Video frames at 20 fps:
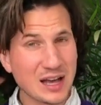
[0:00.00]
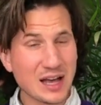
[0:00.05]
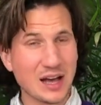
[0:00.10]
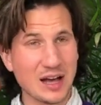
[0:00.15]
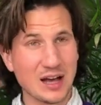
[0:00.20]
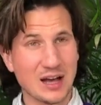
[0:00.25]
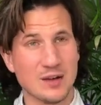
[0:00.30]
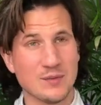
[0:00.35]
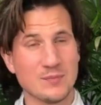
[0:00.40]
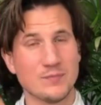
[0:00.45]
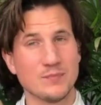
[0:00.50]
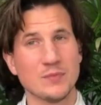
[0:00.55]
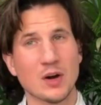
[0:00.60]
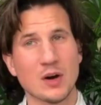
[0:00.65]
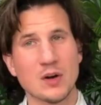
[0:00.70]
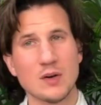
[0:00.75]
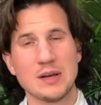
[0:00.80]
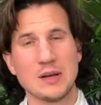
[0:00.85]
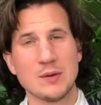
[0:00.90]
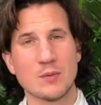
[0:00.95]
Not
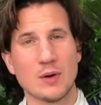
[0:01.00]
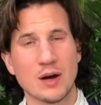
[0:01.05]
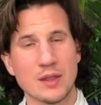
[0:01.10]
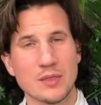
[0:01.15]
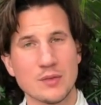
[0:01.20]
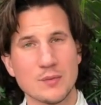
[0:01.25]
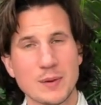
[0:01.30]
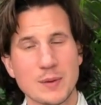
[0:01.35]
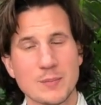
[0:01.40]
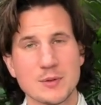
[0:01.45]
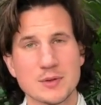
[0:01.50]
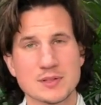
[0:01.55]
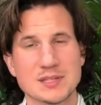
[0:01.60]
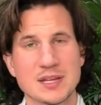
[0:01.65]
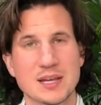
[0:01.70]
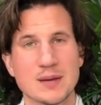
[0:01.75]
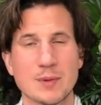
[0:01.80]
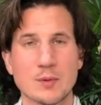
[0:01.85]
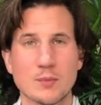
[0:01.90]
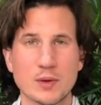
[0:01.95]
only what other people are
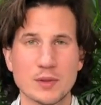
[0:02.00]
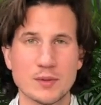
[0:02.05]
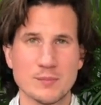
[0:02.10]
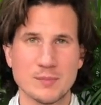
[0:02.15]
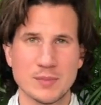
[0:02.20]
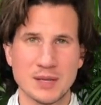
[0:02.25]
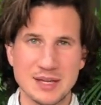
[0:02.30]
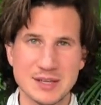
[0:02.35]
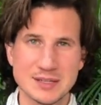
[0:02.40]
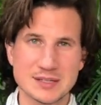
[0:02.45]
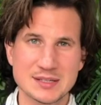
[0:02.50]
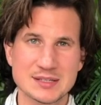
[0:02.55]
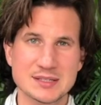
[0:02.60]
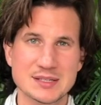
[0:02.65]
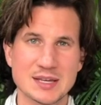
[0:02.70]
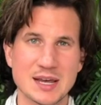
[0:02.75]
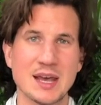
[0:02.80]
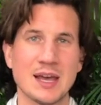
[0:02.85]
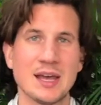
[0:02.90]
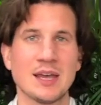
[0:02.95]
saying, but what the media is
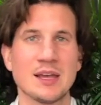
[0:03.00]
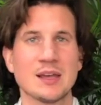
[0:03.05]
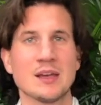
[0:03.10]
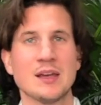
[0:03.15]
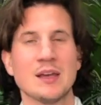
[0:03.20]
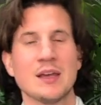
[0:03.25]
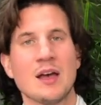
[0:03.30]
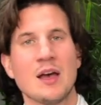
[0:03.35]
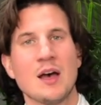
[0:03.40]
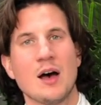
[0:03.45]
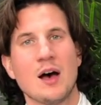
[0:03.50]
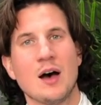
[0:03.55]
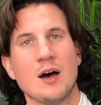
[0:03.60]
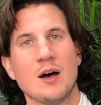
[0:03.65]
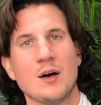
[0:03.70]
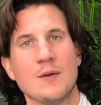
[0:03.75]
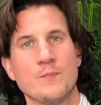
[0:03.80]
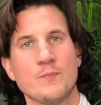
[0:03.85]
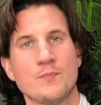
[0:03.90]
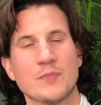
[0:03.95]
saying,
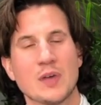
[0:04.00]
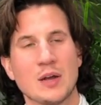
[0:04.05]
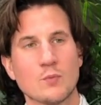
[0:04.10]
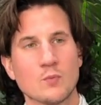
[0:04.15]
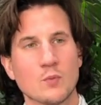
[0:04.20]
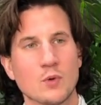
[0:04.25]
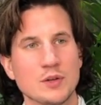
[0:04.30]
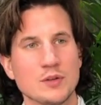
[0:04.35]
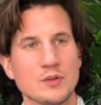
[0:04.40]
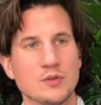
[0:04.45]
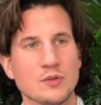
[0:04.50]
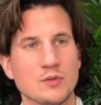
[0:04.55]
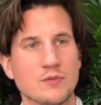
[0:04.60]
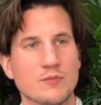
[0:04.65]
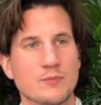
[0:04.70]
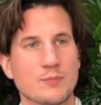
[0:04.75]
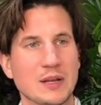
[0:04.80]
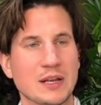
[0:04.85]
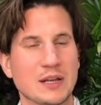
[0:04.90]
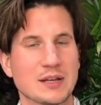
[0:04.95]
and what you've
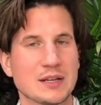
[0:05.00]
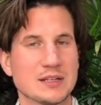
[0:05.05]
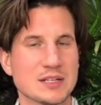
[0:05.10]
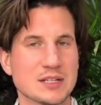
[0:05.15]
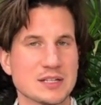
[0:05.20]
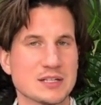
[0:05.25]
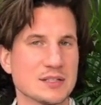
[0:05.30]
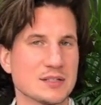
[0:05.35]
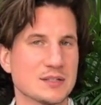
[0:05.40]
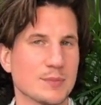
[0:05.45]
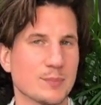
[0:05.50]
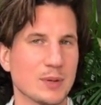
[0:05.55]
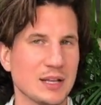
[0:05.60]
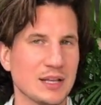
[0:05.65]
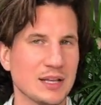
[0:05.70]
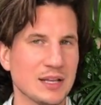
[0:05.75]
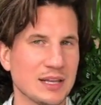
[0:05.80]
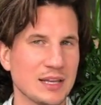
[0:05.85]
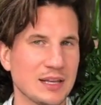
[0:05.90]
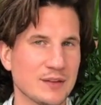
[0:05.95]
been conditioned to
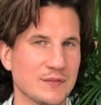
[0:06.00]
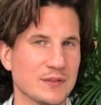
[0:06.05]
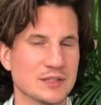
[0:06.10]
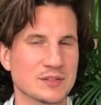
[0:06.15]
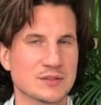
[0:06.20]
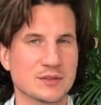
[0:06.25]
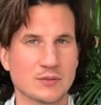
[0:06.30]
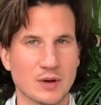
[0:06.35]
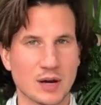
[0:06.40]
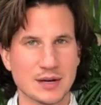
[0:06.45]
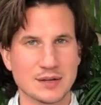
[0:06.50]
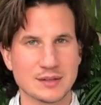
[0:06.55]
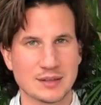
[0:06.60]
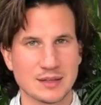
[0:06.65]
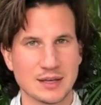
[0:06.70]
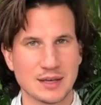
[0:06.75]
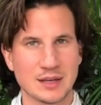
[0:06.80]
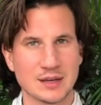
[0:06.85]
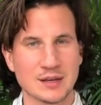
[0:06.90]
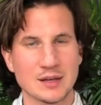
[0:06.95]
believe is the right
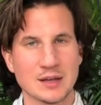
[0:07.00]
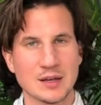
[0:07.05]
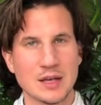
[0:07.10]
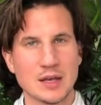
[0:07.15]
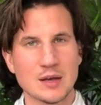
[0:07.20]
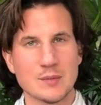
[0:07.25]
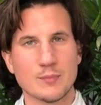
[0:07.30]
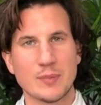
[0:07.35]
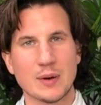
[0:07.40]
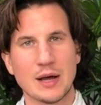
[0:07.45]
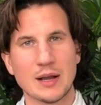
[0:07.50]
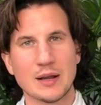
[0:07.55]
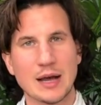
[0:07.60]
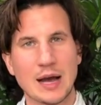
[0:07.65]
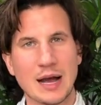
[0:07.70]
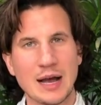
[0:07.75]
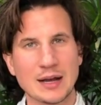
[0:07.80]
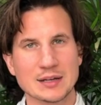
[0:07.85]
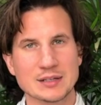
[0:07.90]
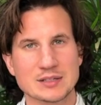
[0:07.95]
thing. But
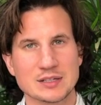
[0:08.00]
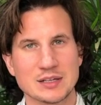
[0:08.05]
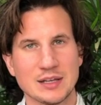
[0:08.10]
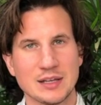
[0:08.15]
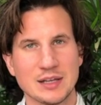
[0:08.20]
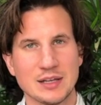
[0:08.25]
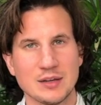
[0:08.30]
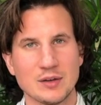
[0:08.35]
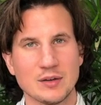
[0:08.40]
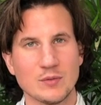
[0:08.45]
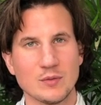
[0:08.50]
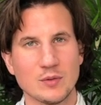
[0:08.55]
actually,